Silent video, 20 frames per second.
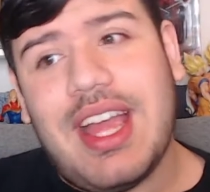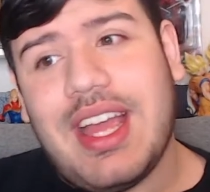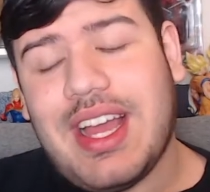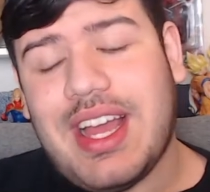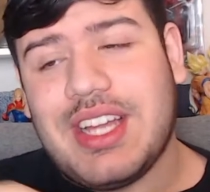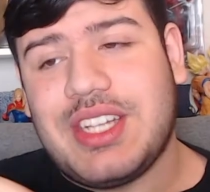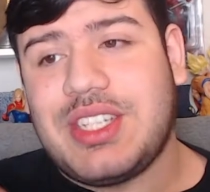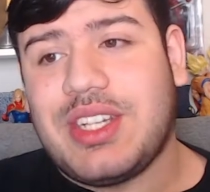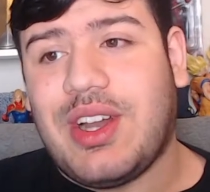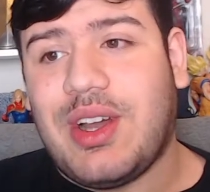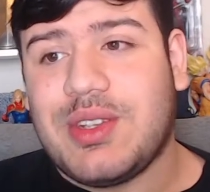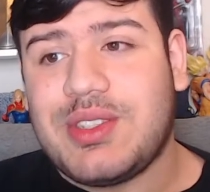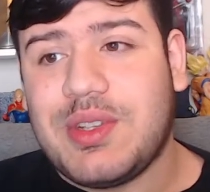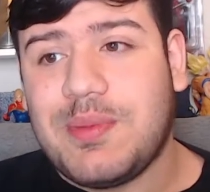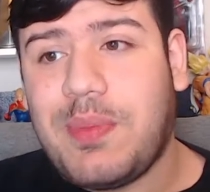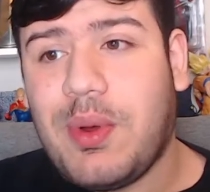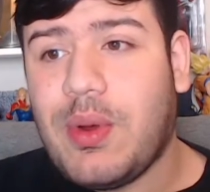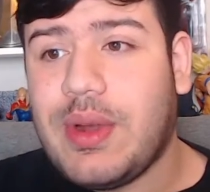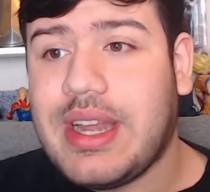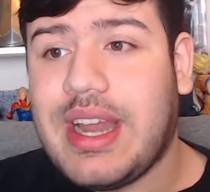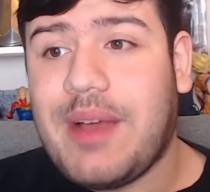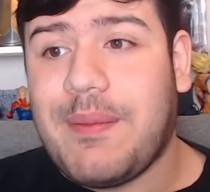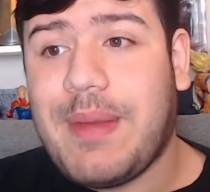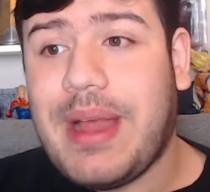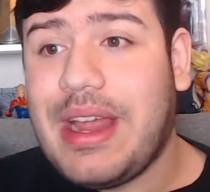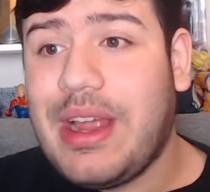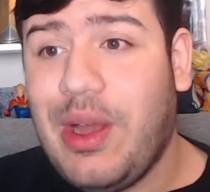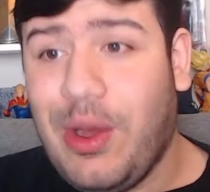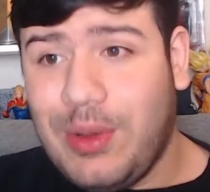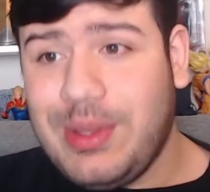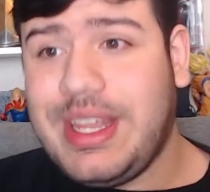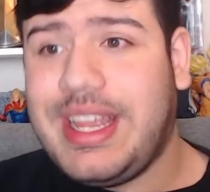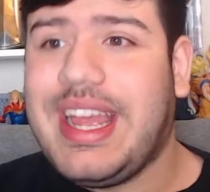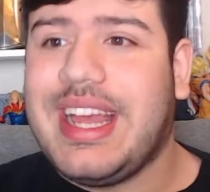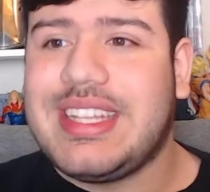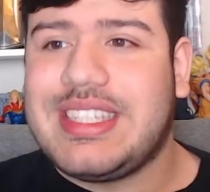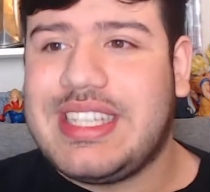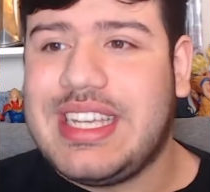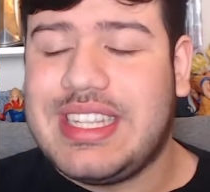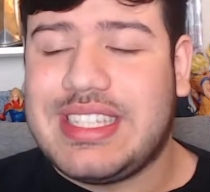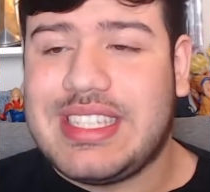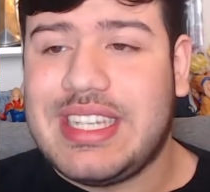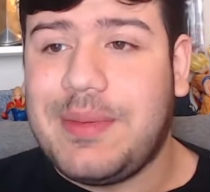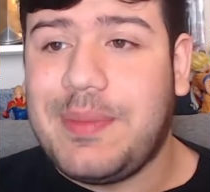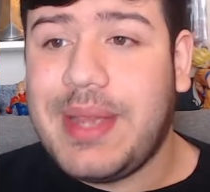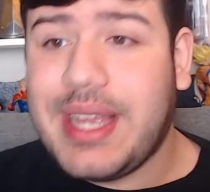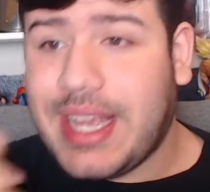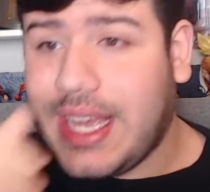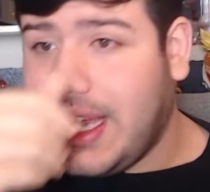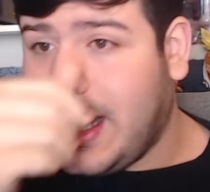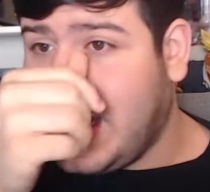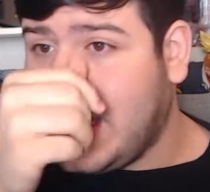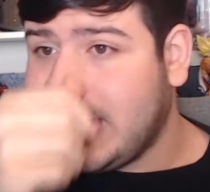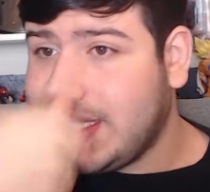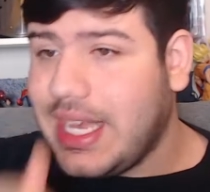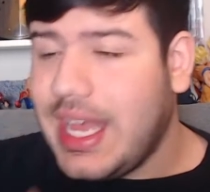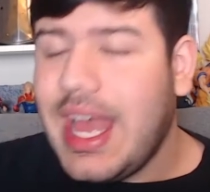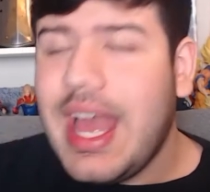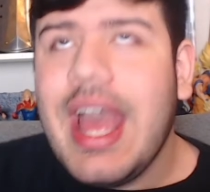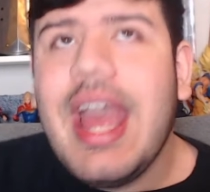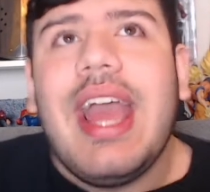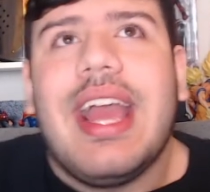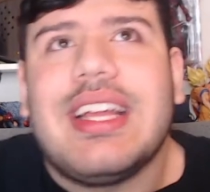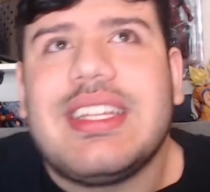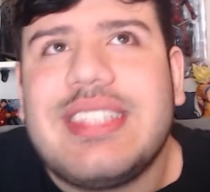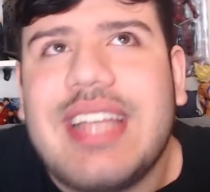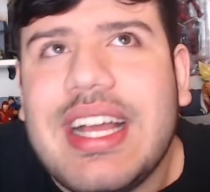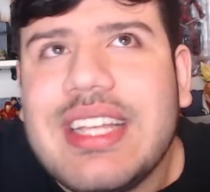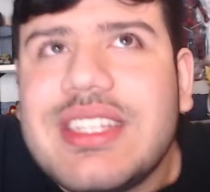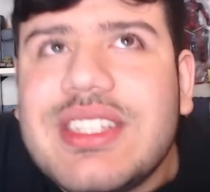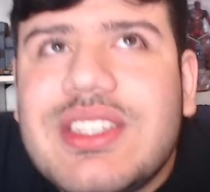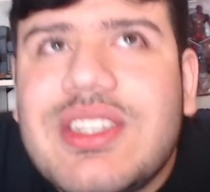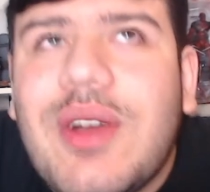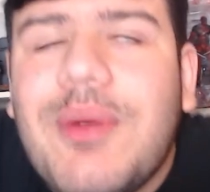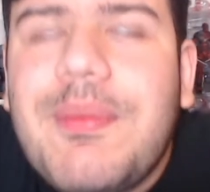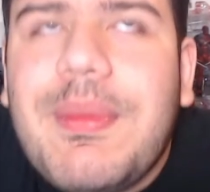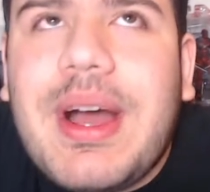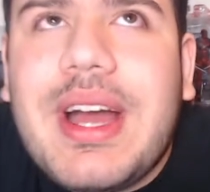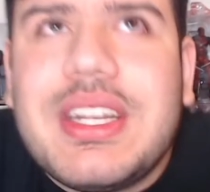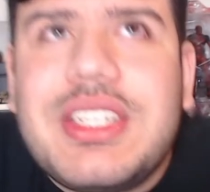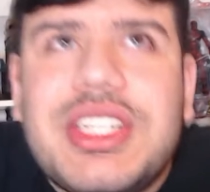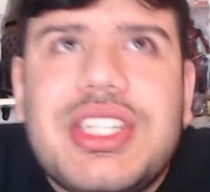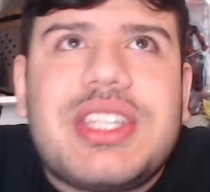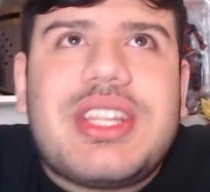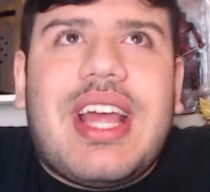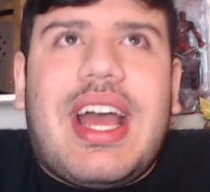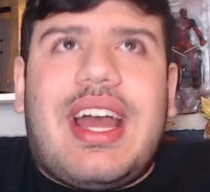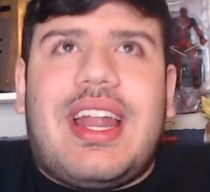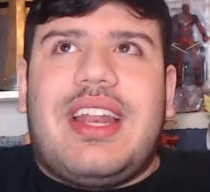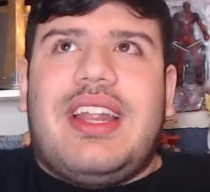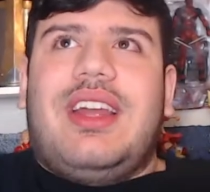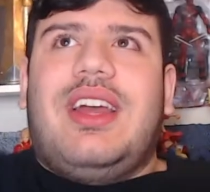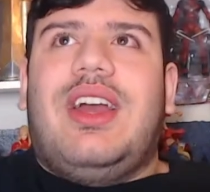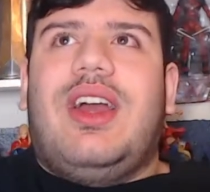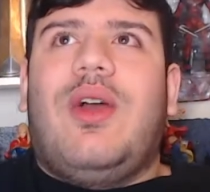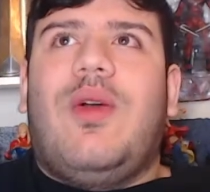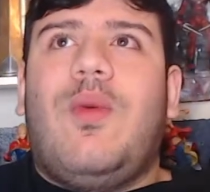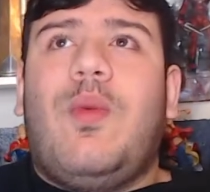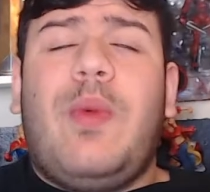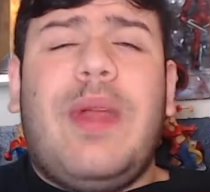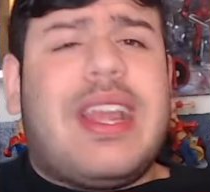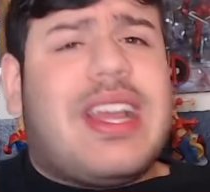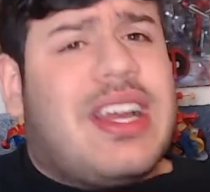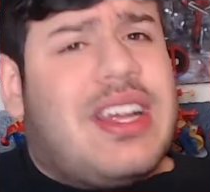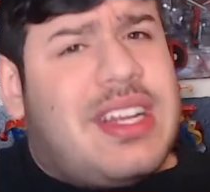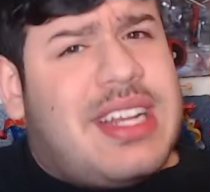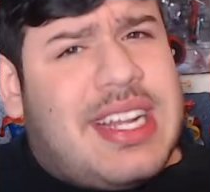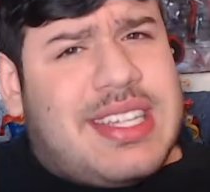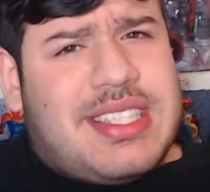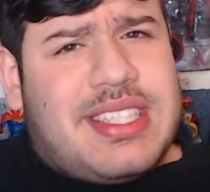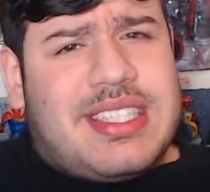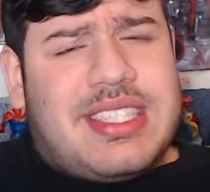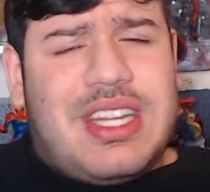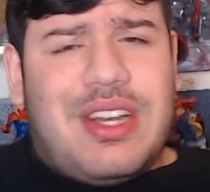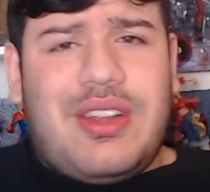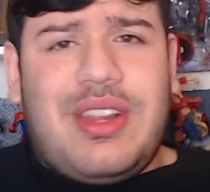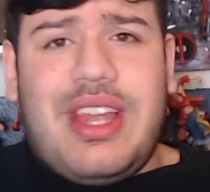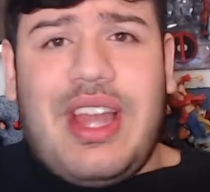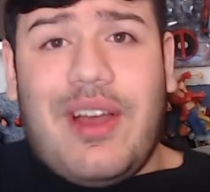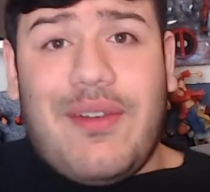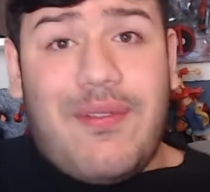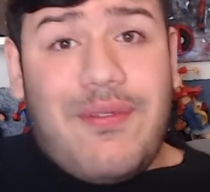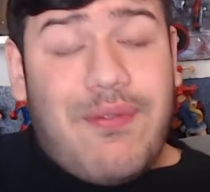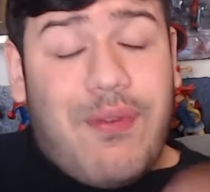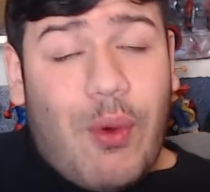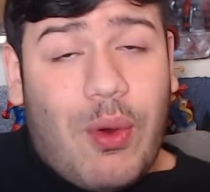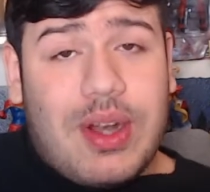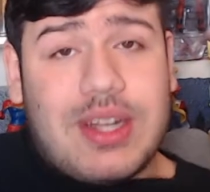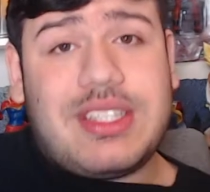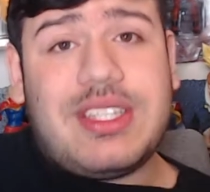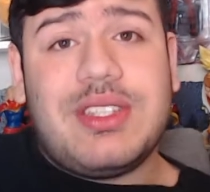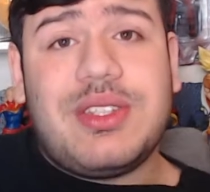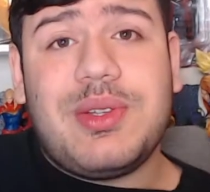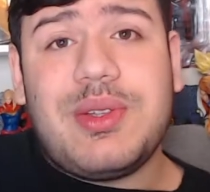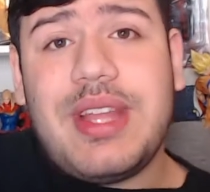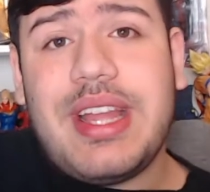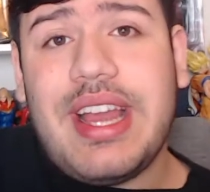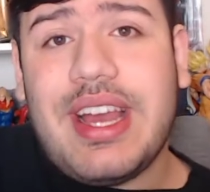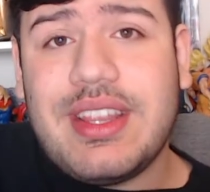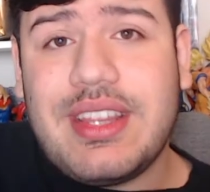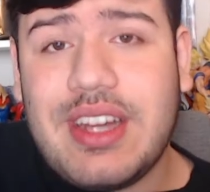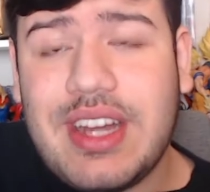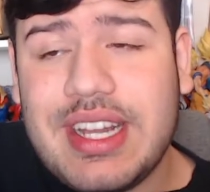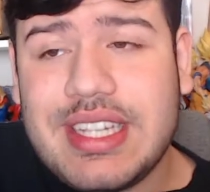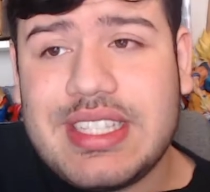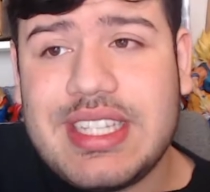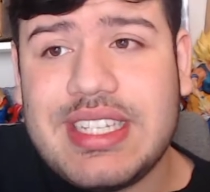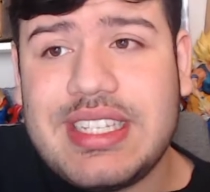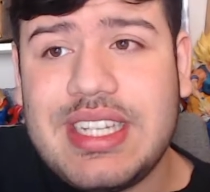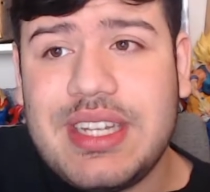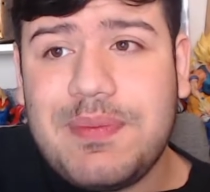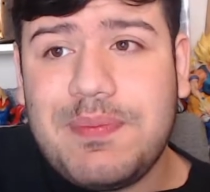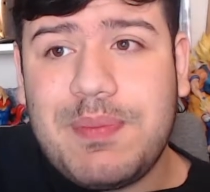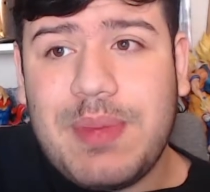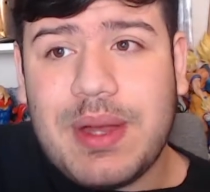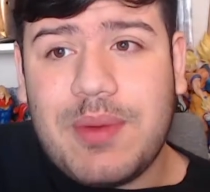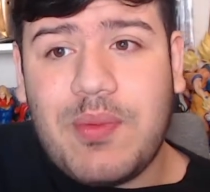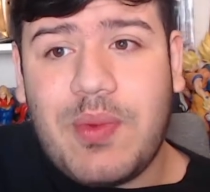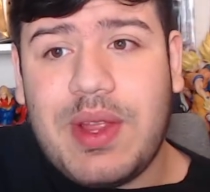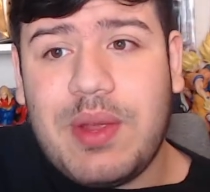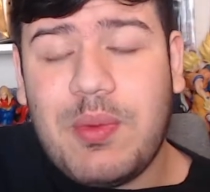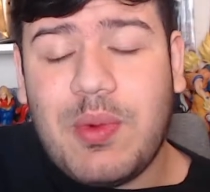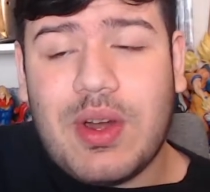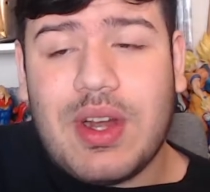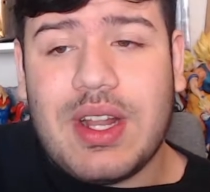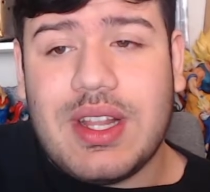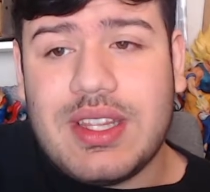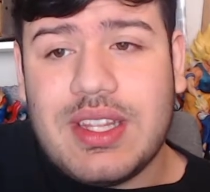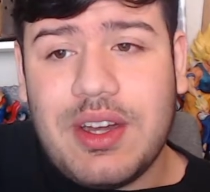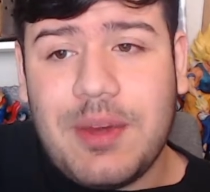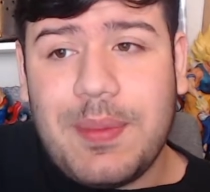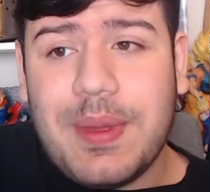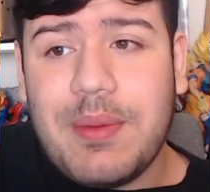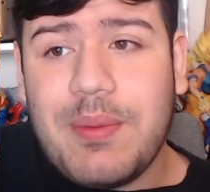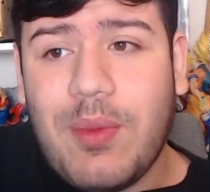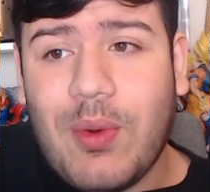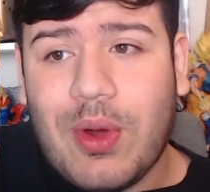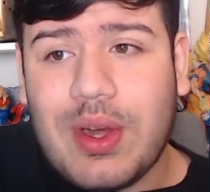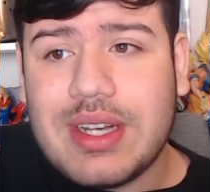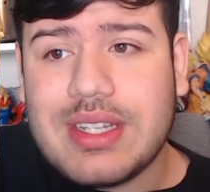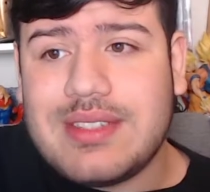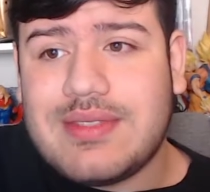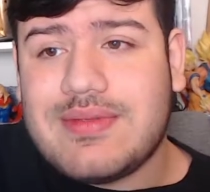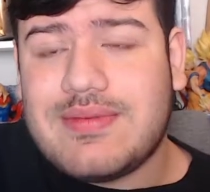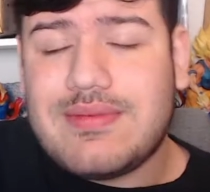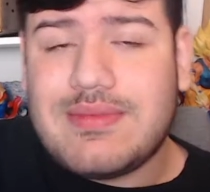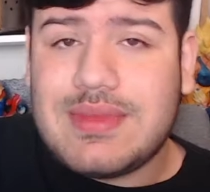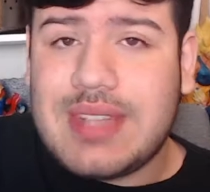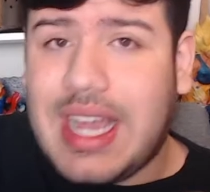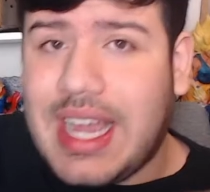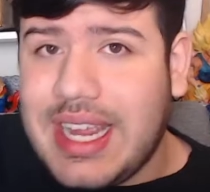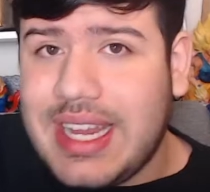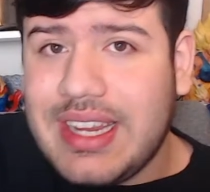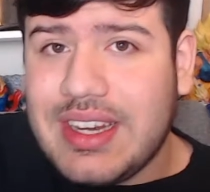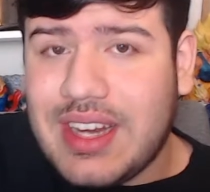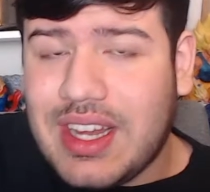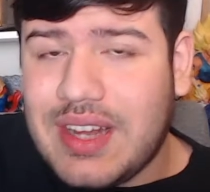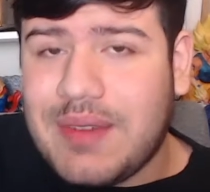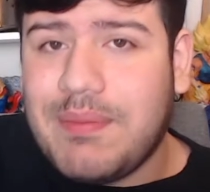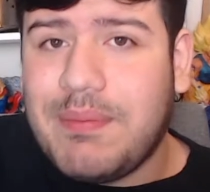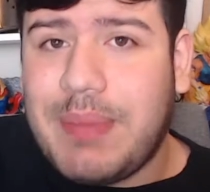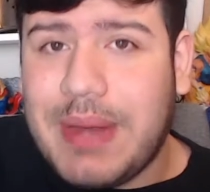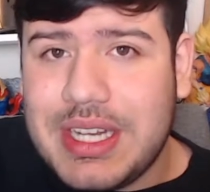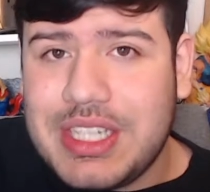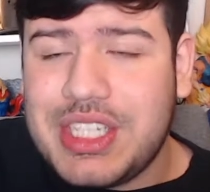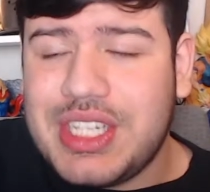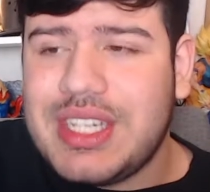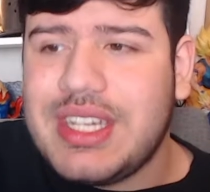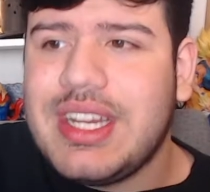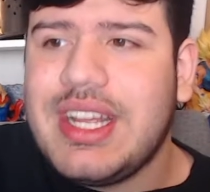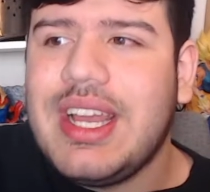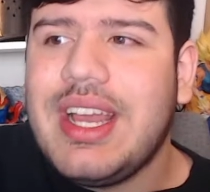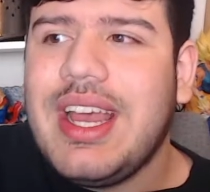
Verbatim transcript: I should also point out my only SAT because it's not so much that we couldn't necessarily afford to do the other SAT, but we were a little bit more tight on budget.